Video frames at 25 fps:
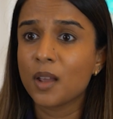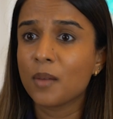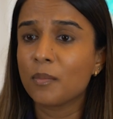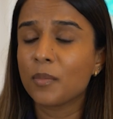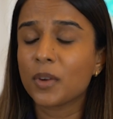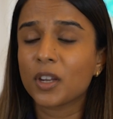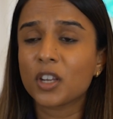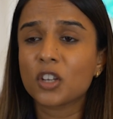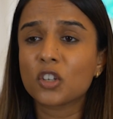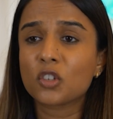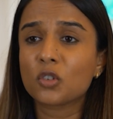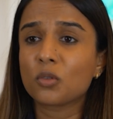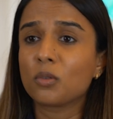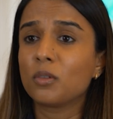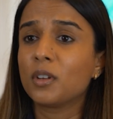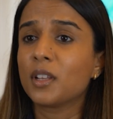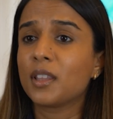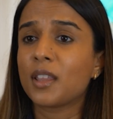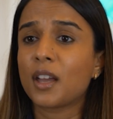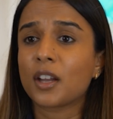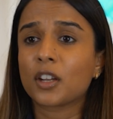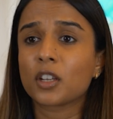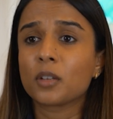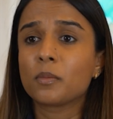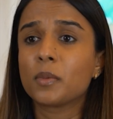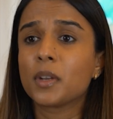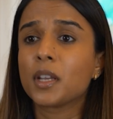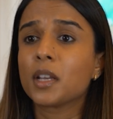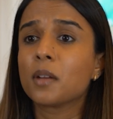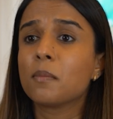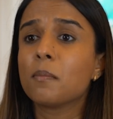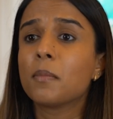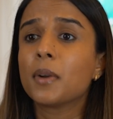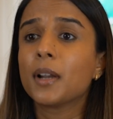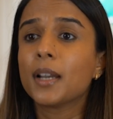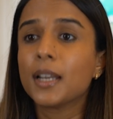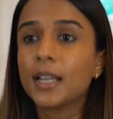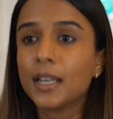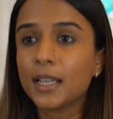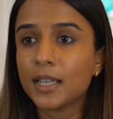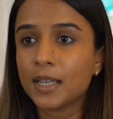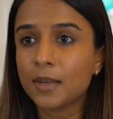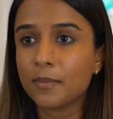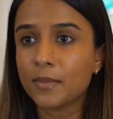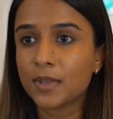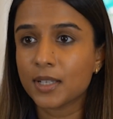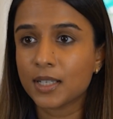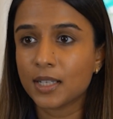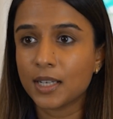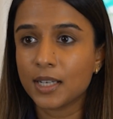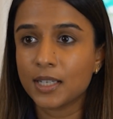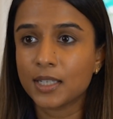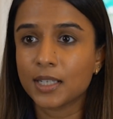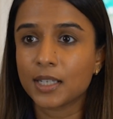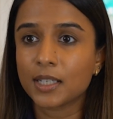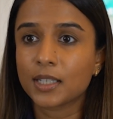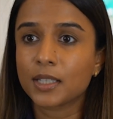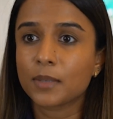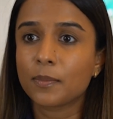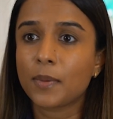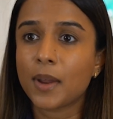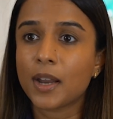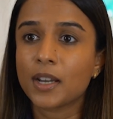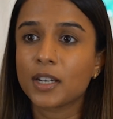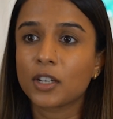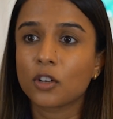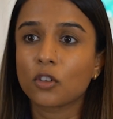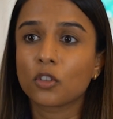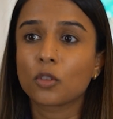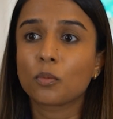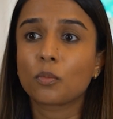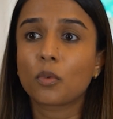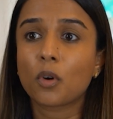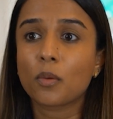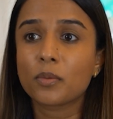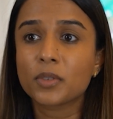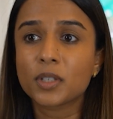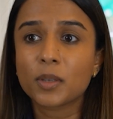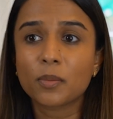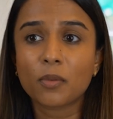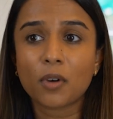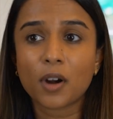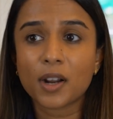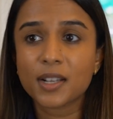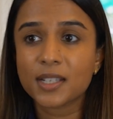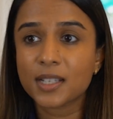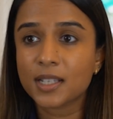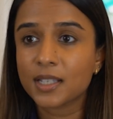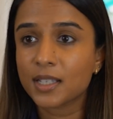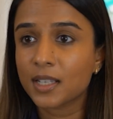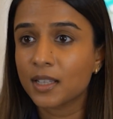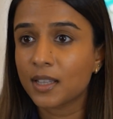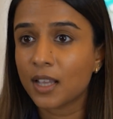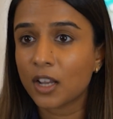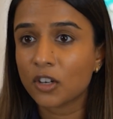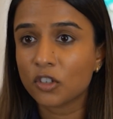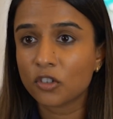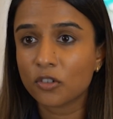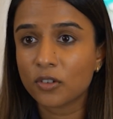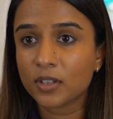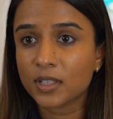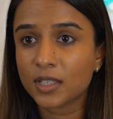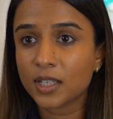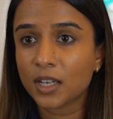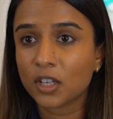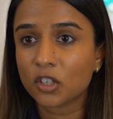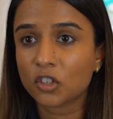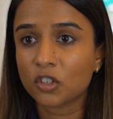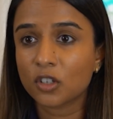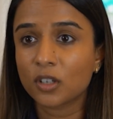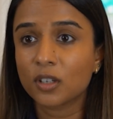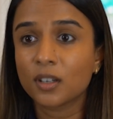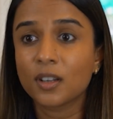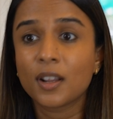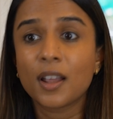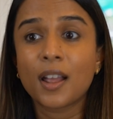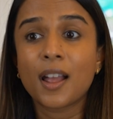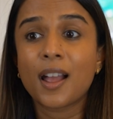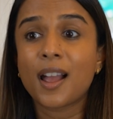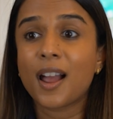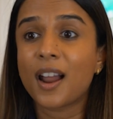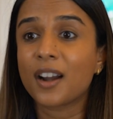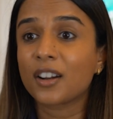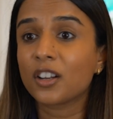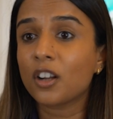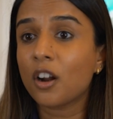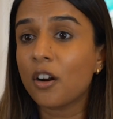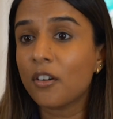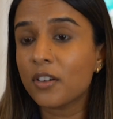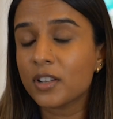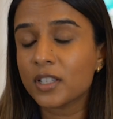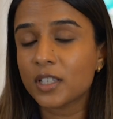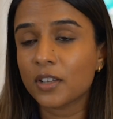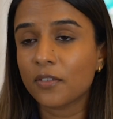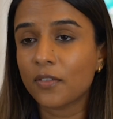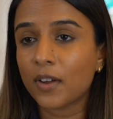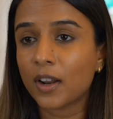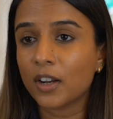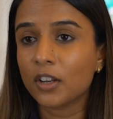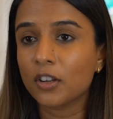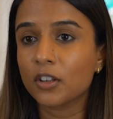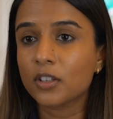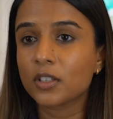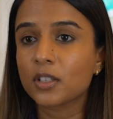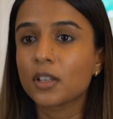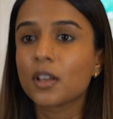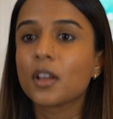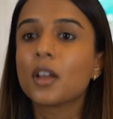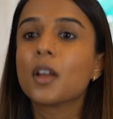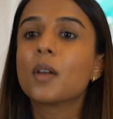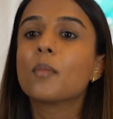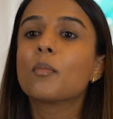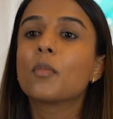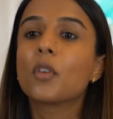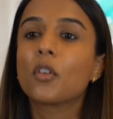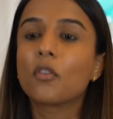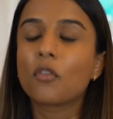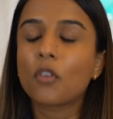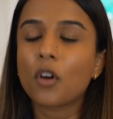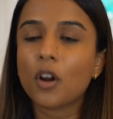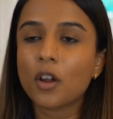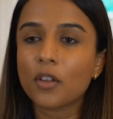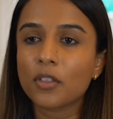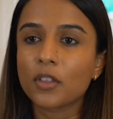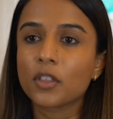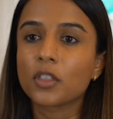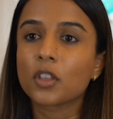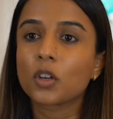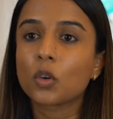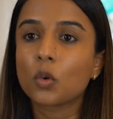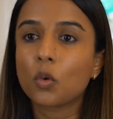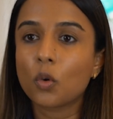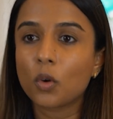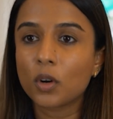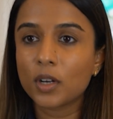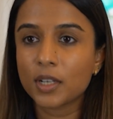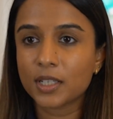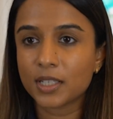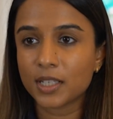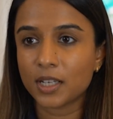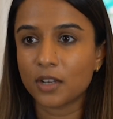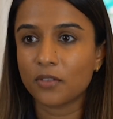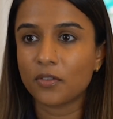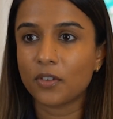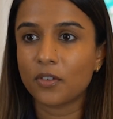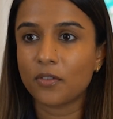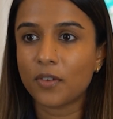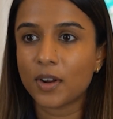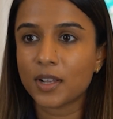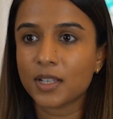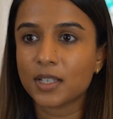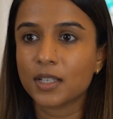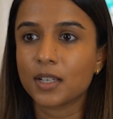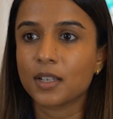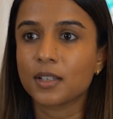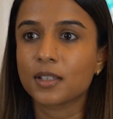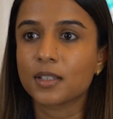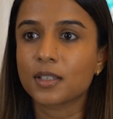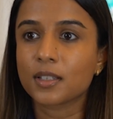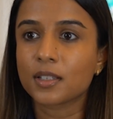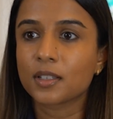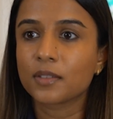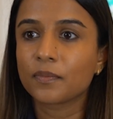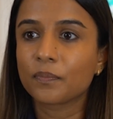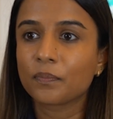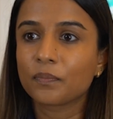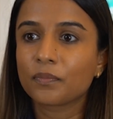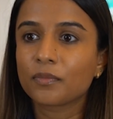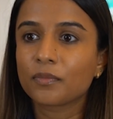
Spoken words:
because surely that could be completely misleading depending on the property prices in that jurisdiction and currency values, but rather the quality of a residence.